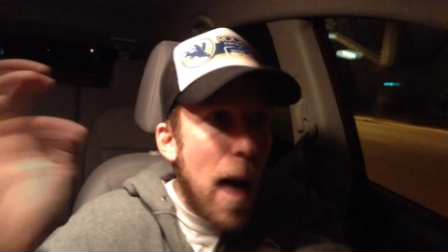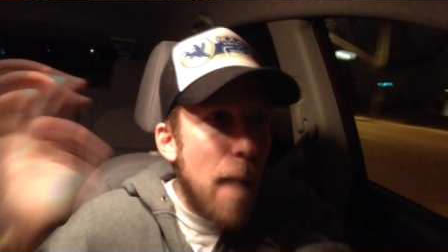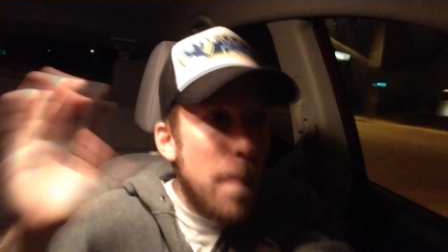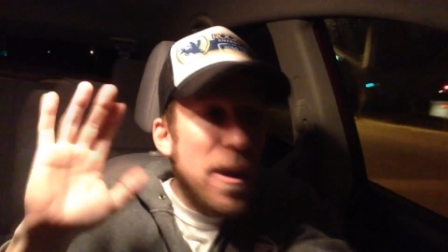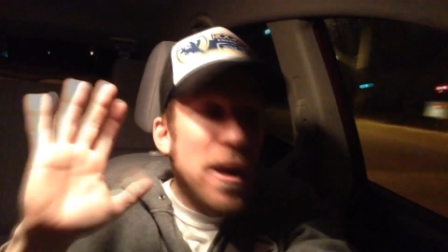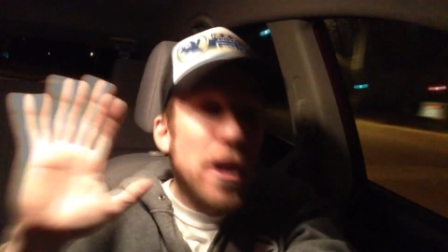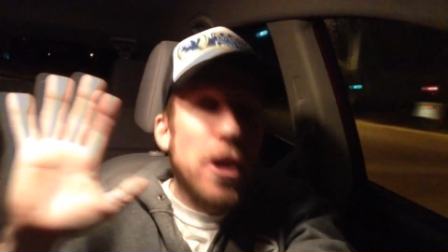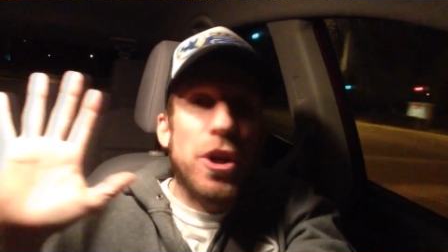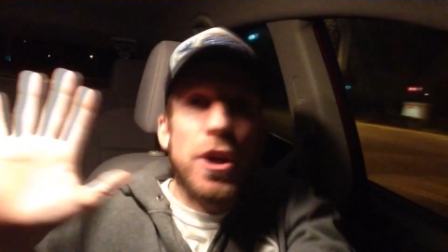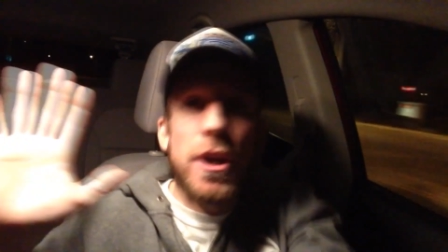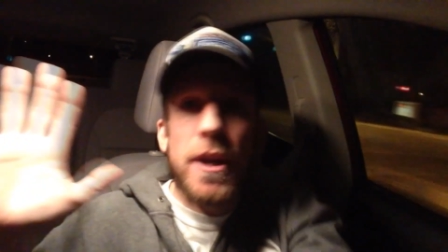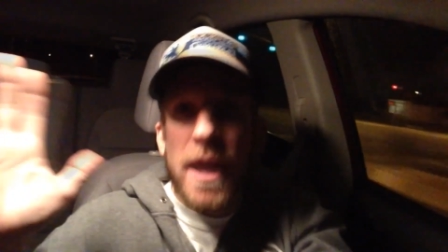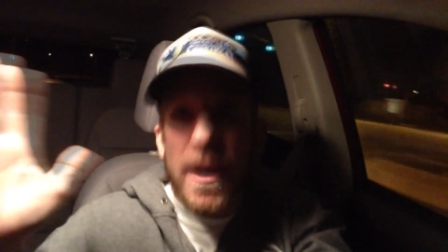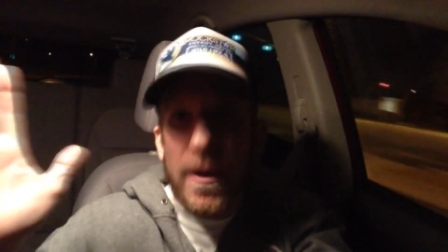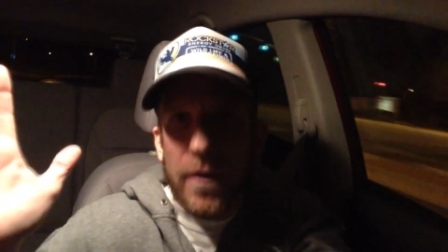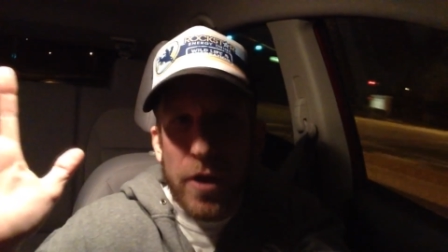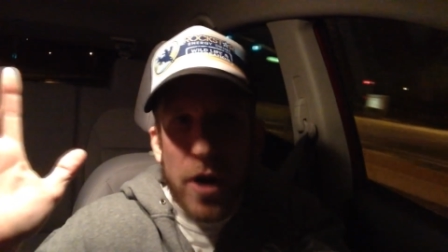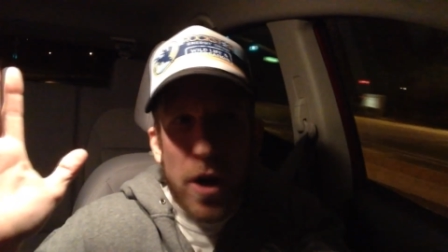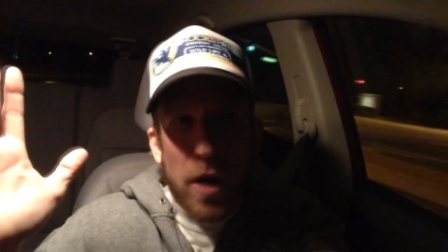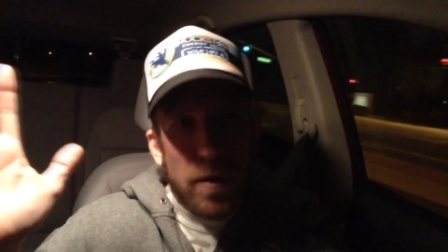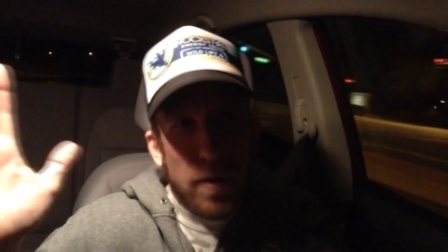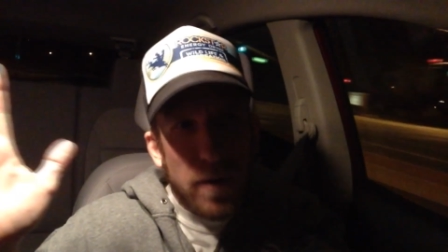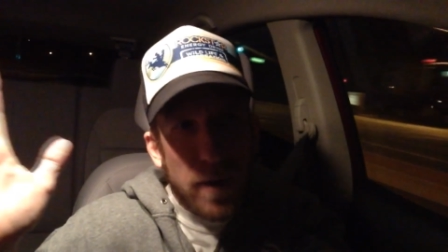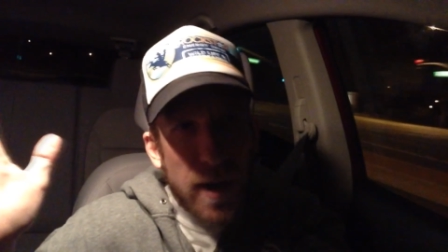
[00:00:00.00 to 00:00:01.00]
I mean, you never
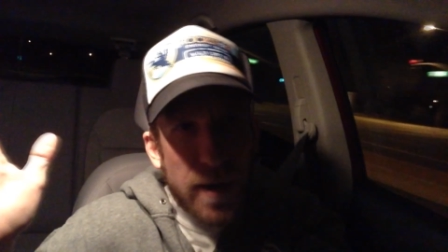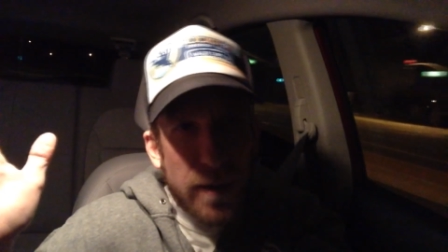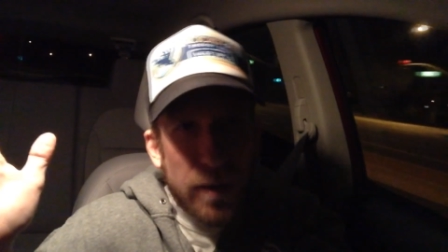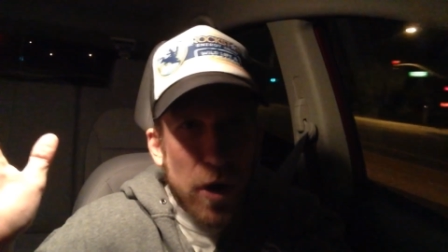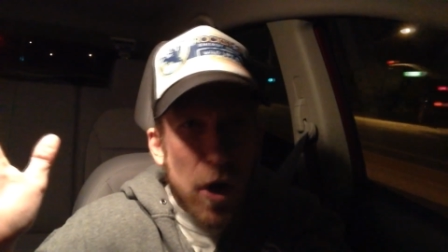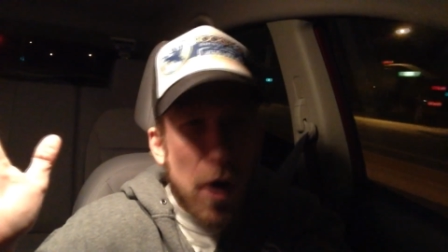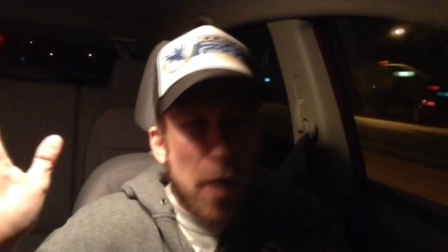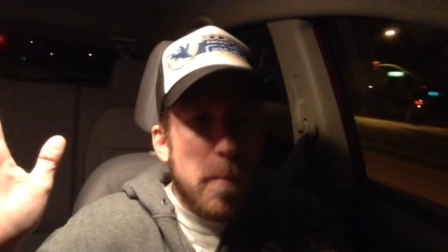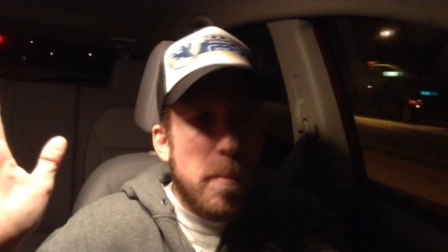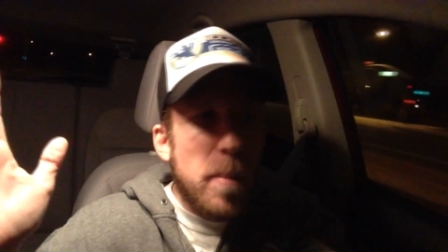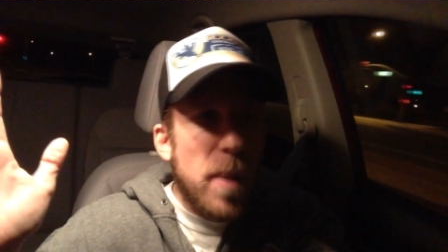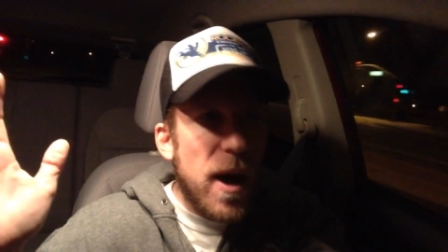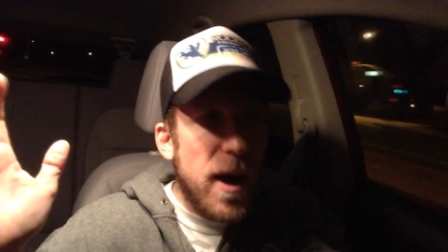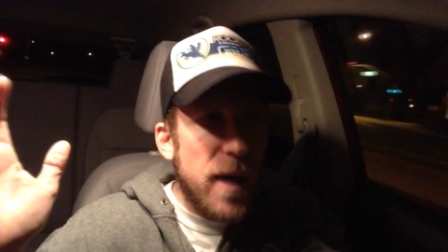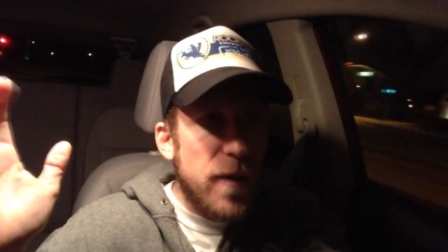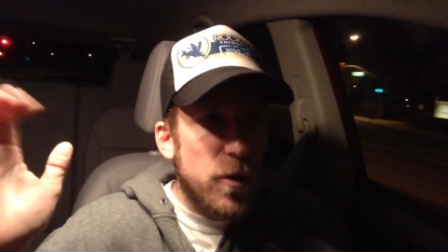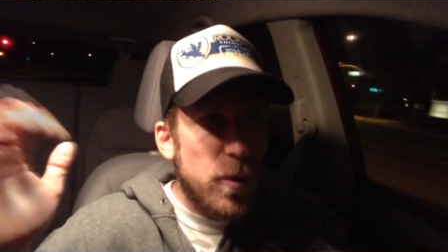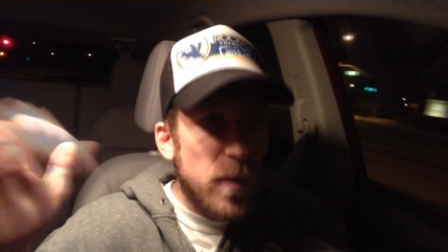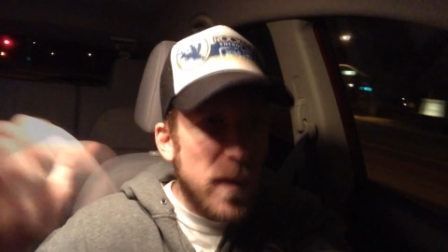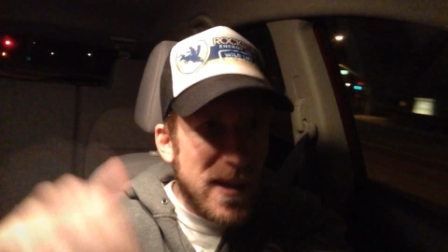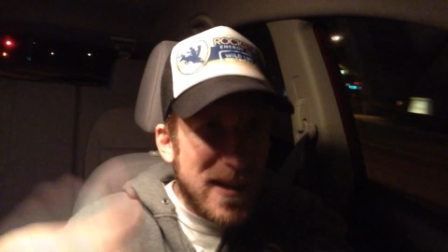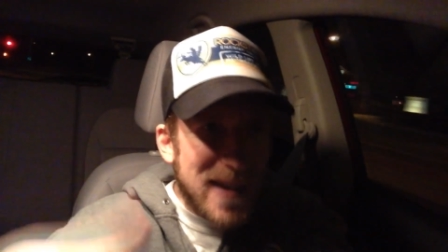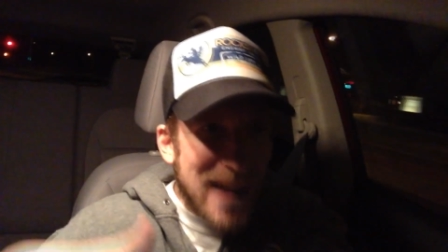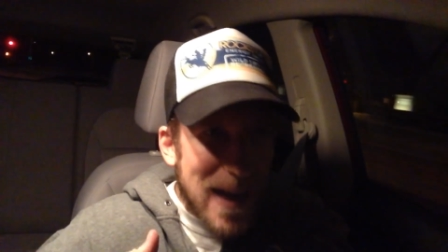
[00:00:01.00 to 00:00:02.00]
know, you never know. But
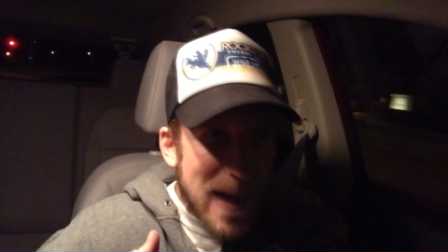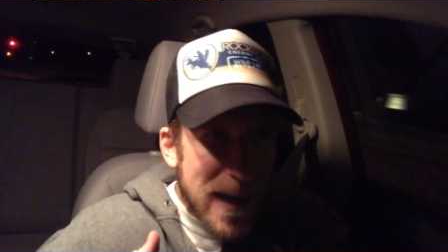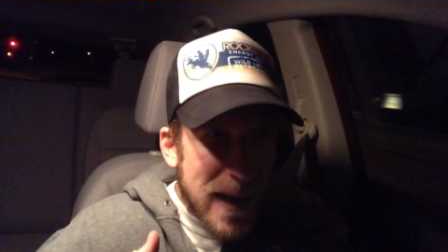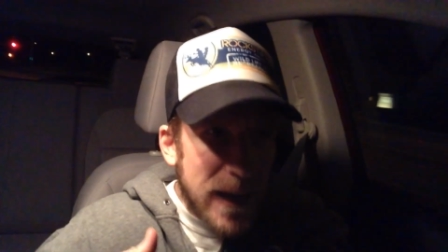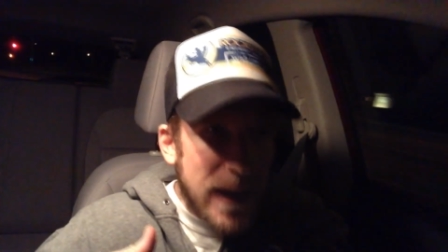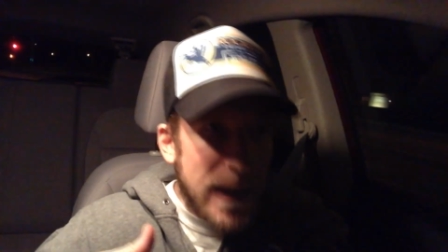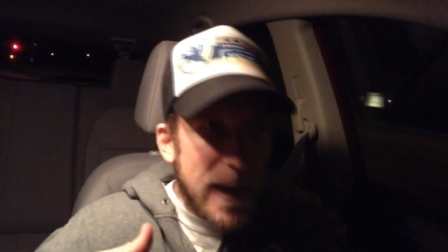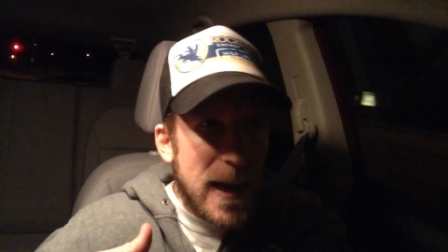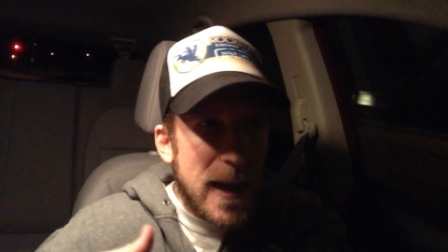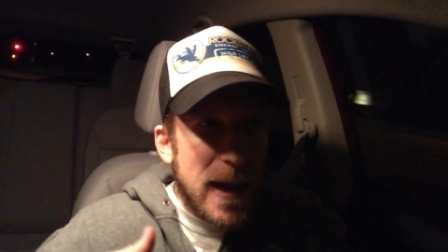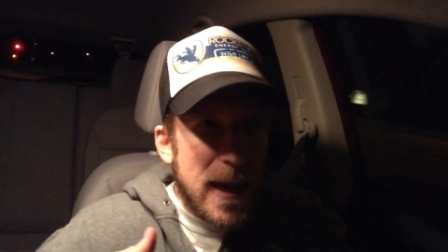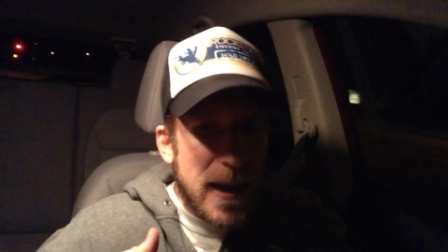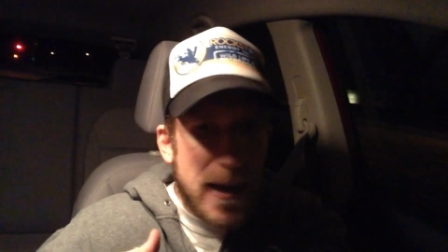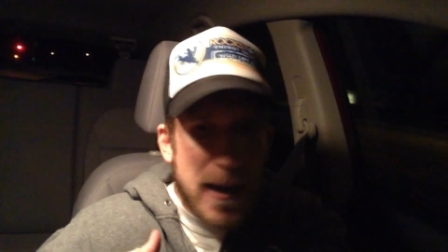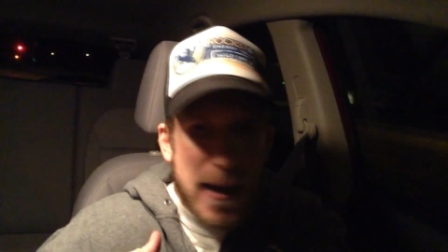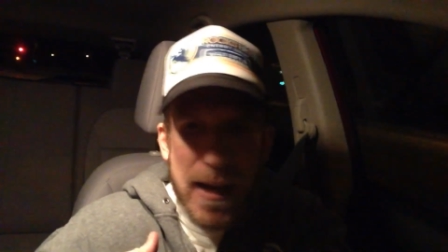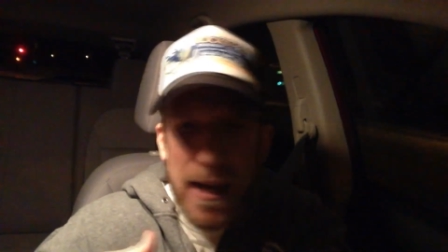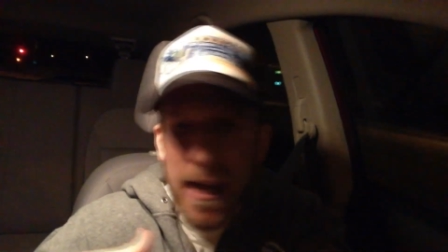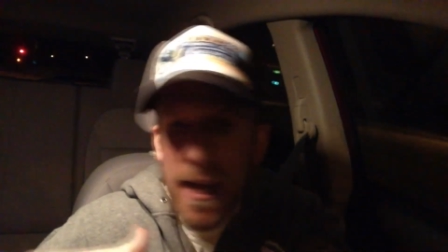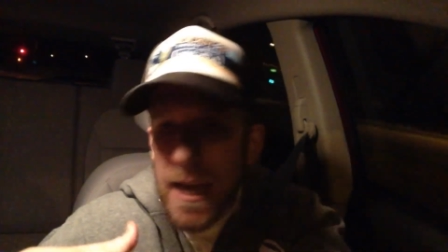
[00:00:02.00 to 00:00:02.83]
the reason I didn't get it